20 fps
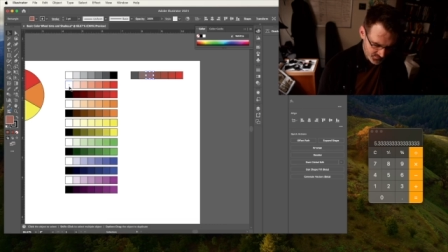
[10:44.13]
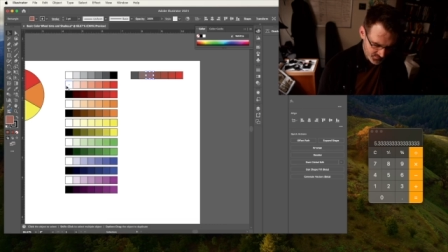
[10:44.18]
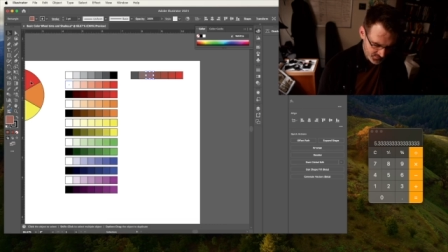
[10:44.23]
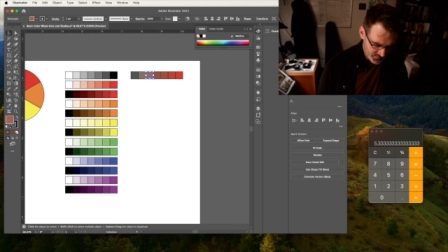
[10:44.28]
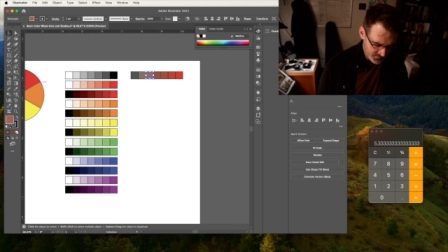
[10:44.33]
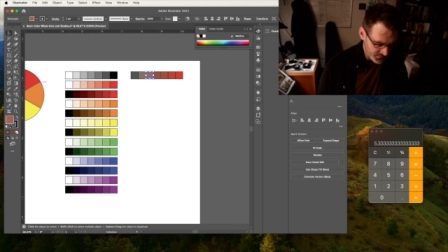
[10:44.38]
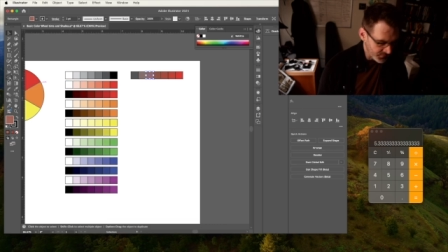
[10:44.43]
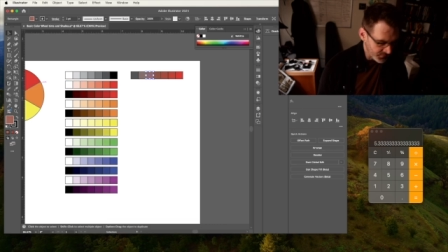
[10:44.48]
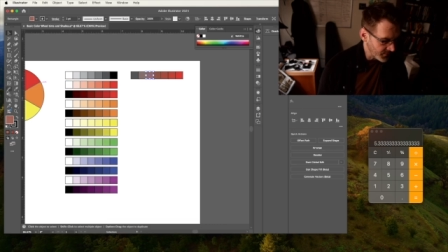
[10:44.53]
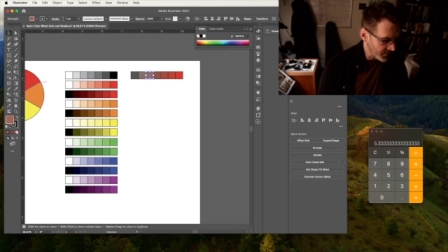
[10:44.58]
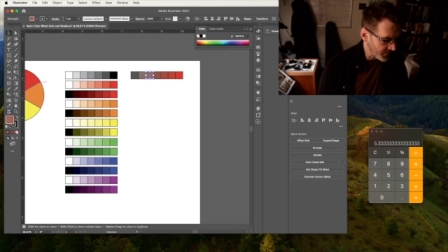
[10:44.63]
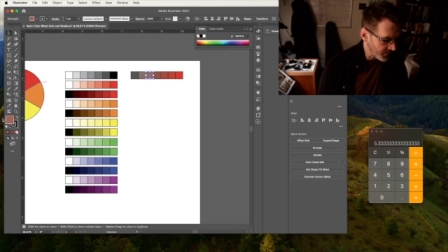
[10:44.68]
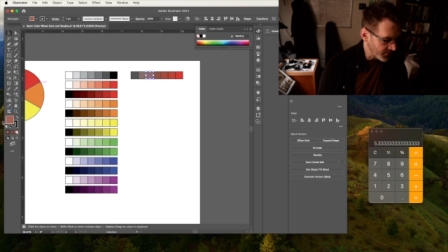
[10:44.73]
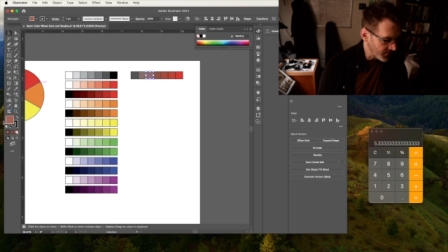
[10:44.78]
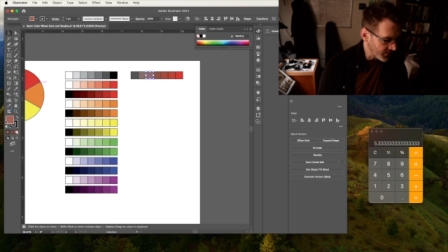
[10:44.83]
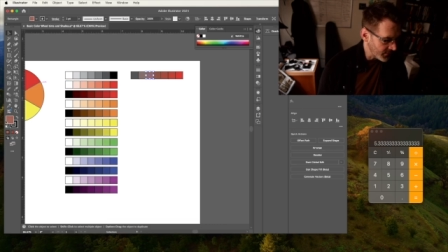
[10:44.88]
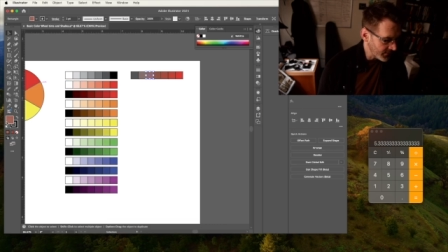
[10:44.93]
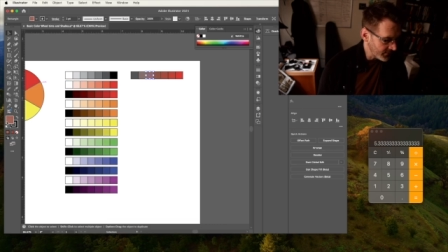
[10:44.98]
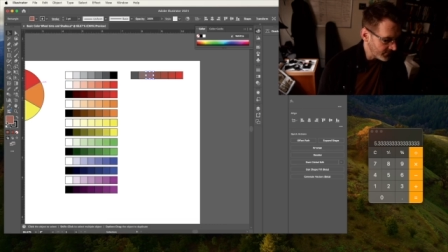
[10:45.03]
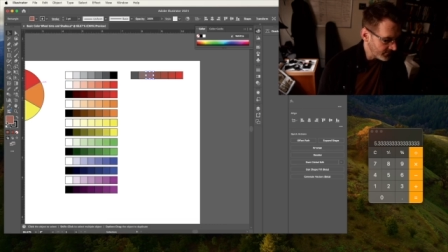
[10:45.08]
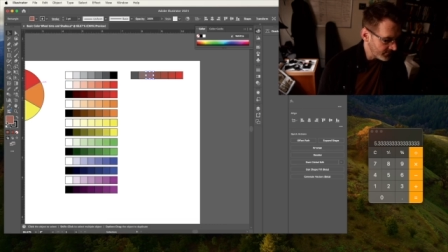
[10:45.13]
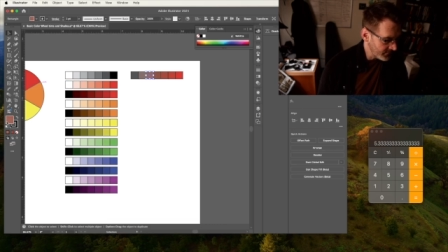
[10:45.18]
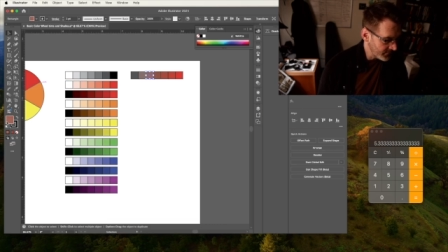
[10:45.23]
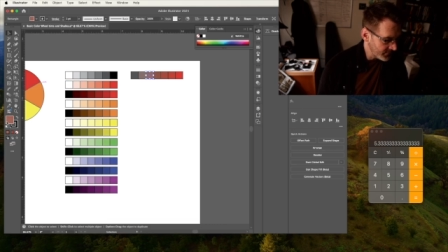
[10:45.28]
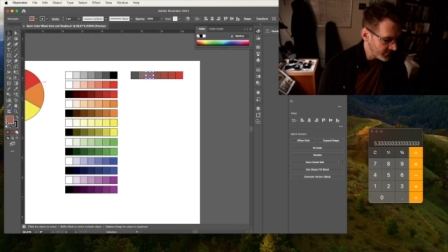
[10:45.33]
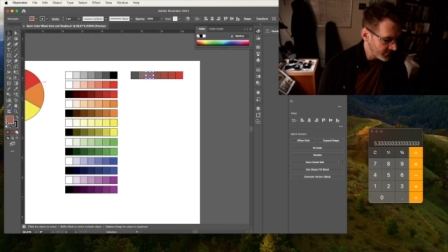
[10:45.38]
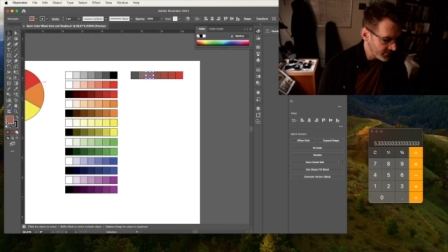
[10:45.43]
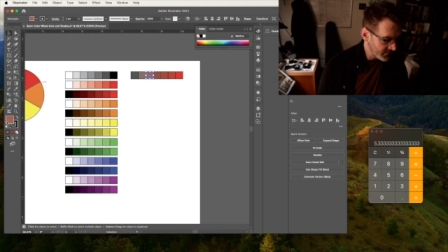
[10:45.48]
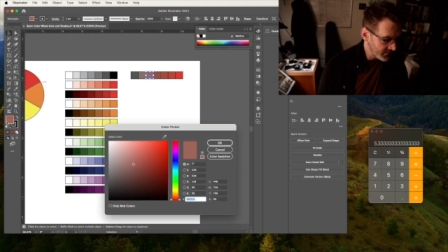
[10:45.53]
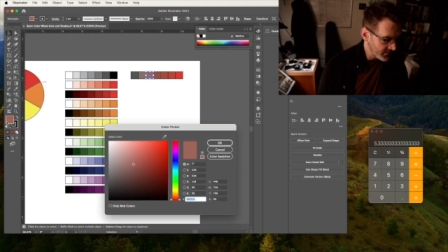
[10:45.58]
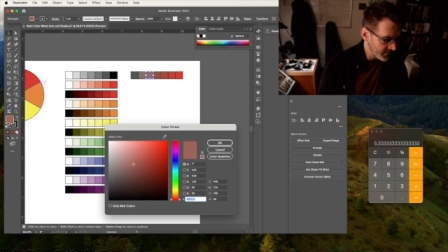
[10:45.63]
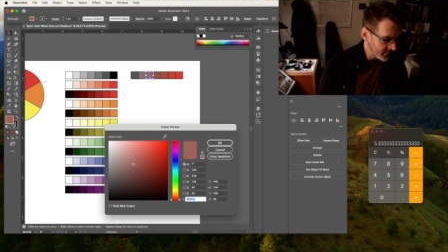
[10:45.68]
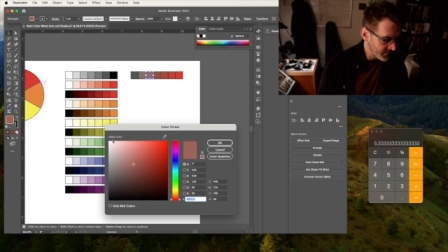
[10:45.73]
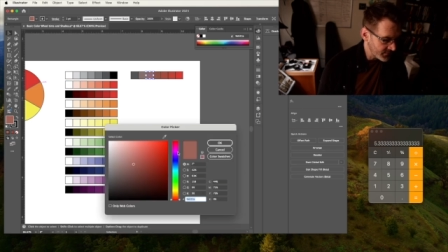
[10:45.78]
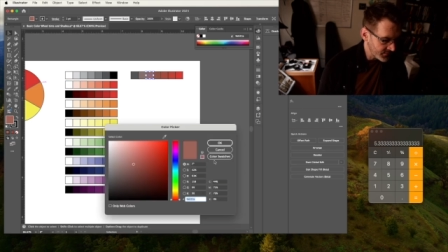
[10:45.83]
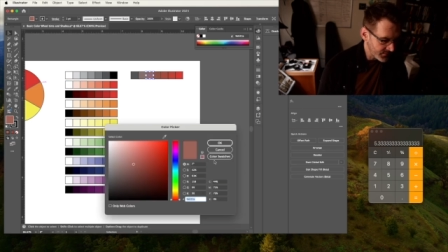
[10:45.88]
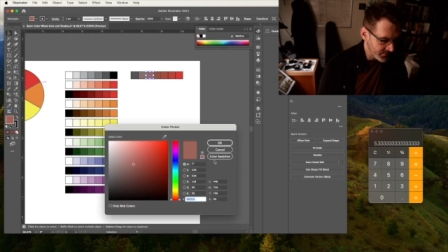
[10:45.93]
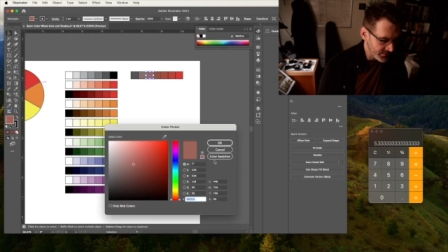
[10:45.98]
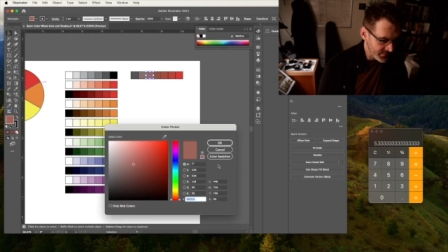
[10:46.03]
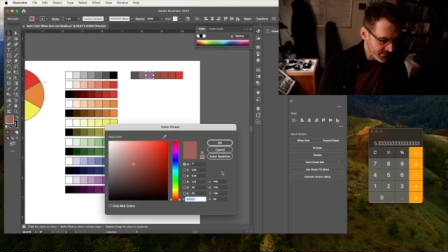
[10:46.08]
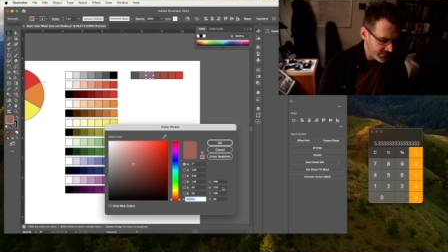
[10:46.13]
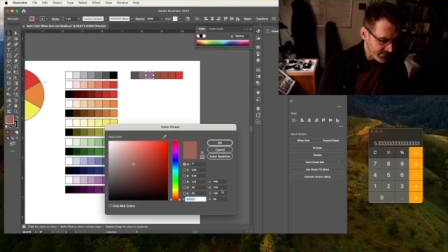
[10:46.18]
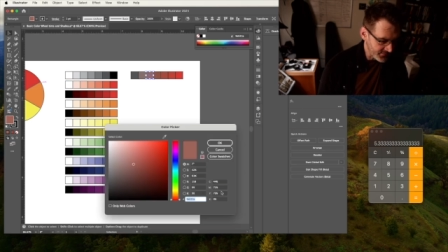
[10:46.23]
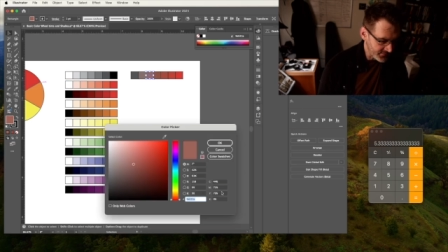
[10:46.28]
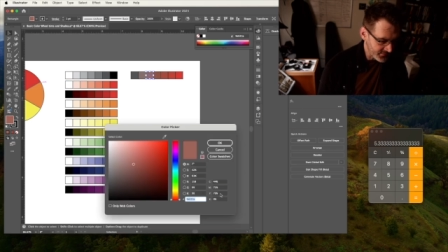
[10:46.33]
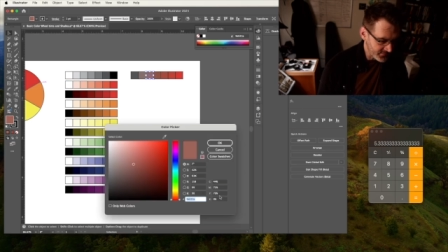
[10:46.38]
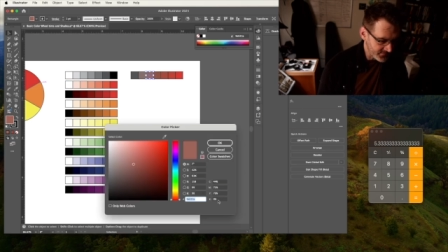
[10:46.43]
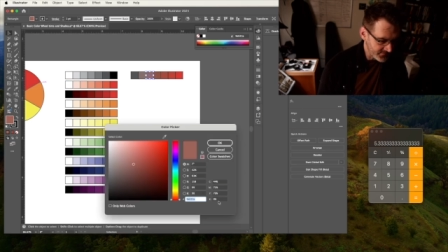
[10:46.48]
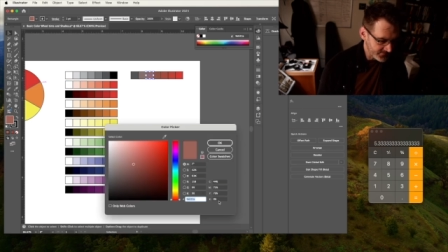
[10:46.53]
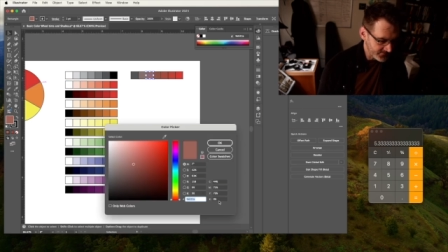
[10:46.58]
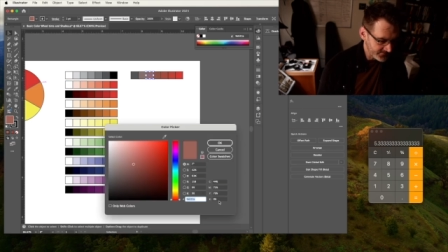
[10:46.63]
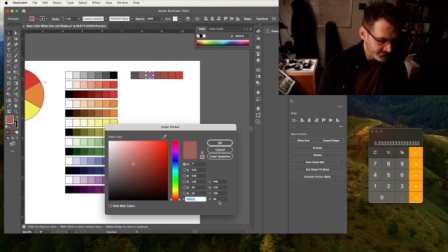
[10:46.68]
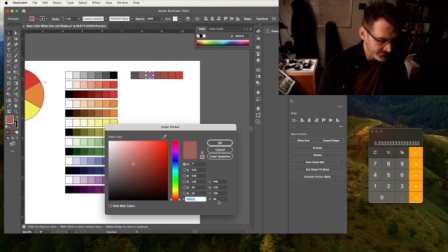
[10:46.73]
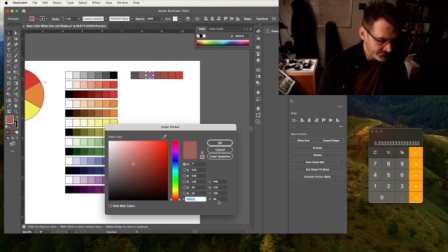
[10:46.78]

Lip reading: do 21 and 27.